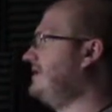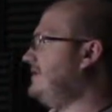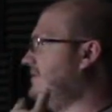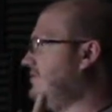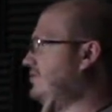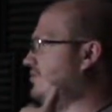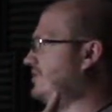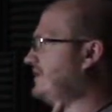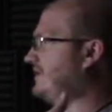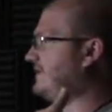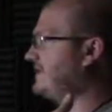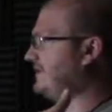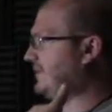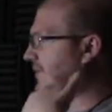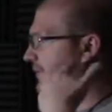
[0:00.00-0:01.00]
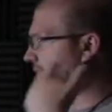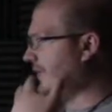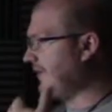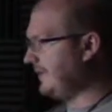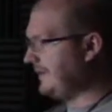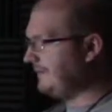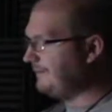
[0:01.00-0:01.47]
news of the stupid
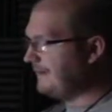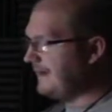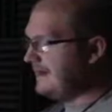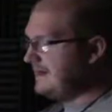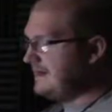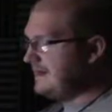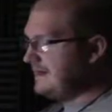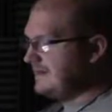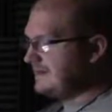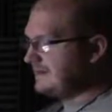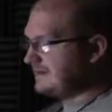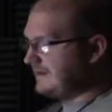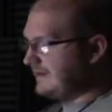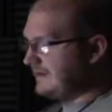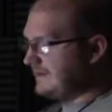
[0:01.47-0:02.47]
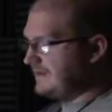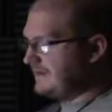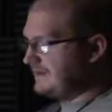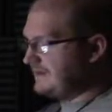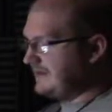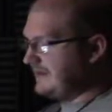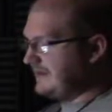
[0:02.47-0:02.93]
worthy. So there
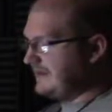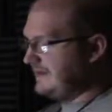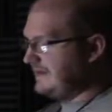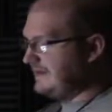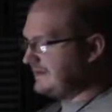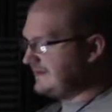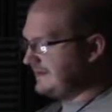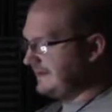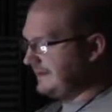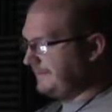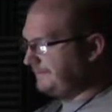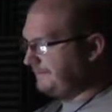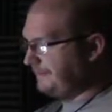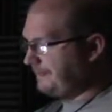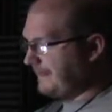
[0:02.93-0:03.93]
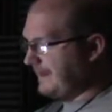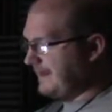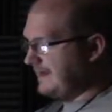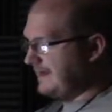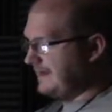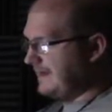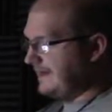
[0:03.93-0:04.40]
was a, an incident
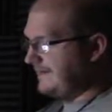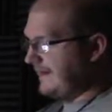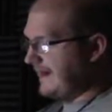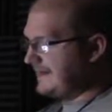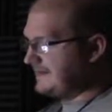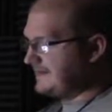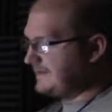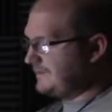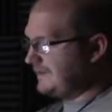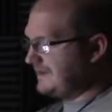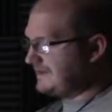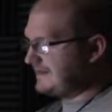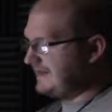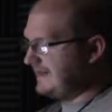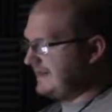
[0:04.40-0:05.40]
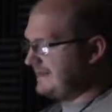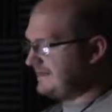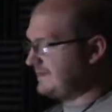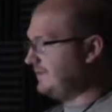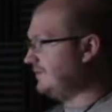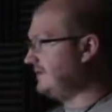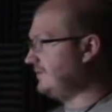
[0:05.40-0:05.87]
in a Madison West high
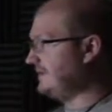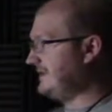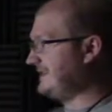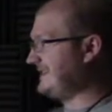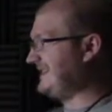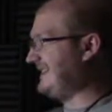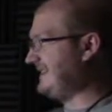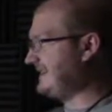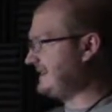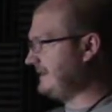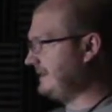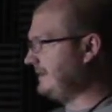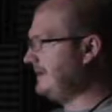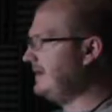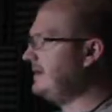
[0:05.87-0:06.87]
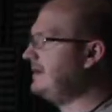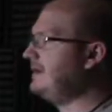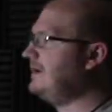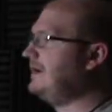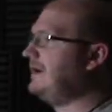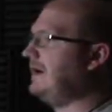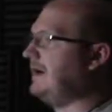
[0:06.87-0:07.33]
school in Wisconsin.
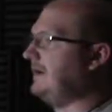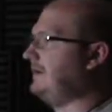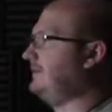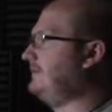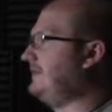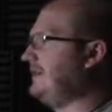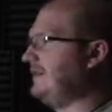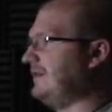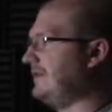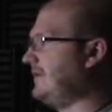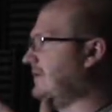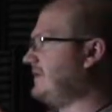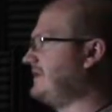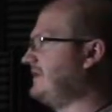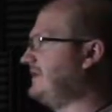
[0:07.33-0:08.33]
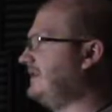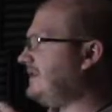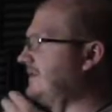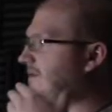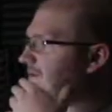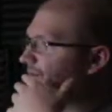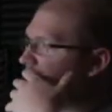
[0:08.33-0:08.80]
Hmm. Um, you know, there was
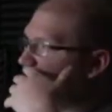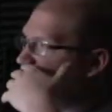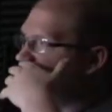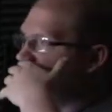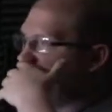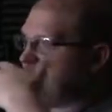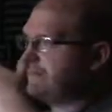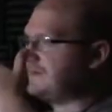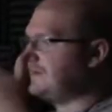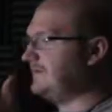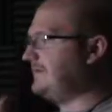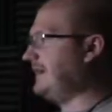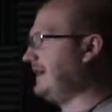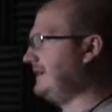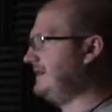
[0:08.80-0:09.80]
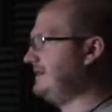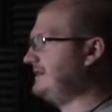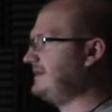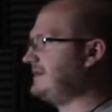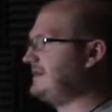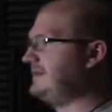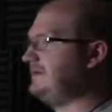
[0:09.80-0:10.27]
a there was a fight, there was some
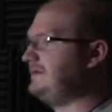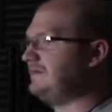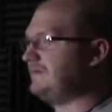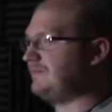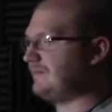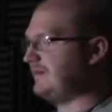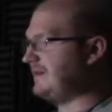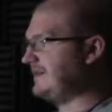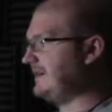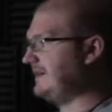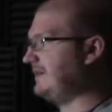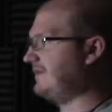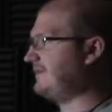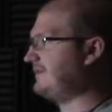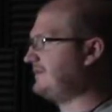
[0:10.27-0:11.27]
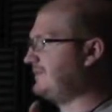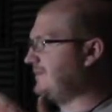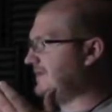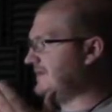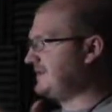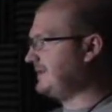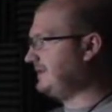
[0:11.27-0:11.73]
violence, breakout.
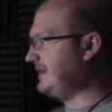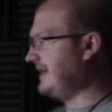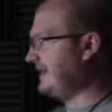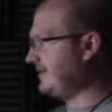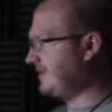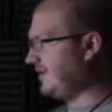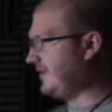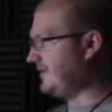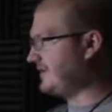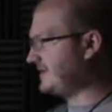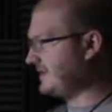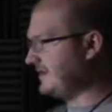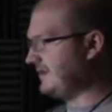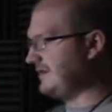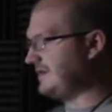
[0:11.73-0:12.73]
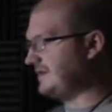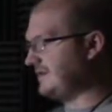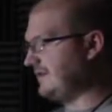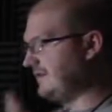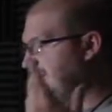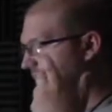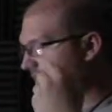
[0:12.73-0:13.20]
Principal had to call for security.
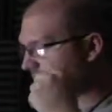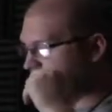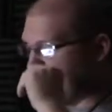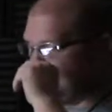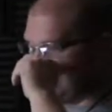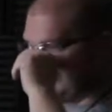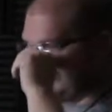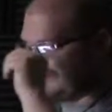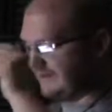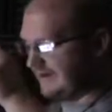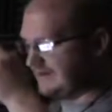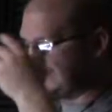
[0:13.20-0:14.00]
Security comes along, breaks